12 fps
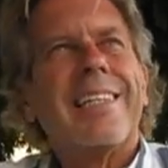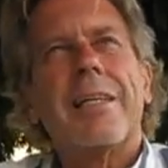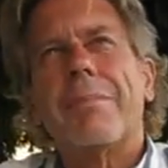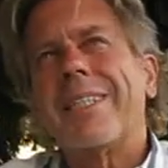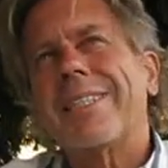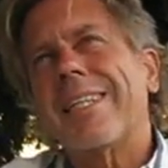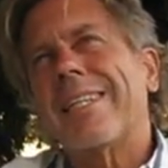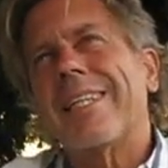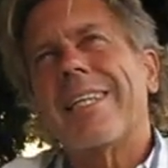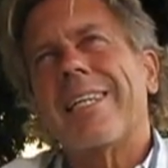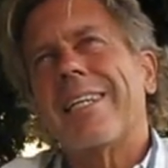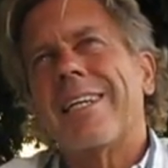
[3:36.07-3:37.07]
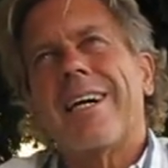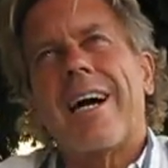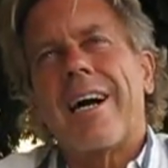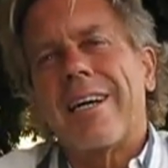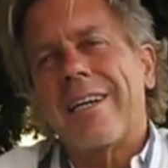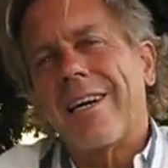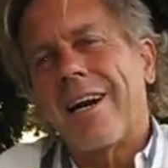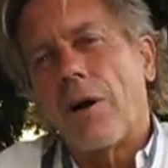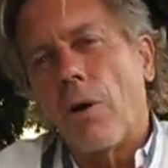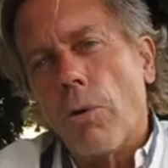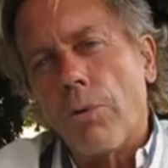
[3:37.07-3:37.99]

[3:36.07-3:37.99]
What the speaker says: you basically are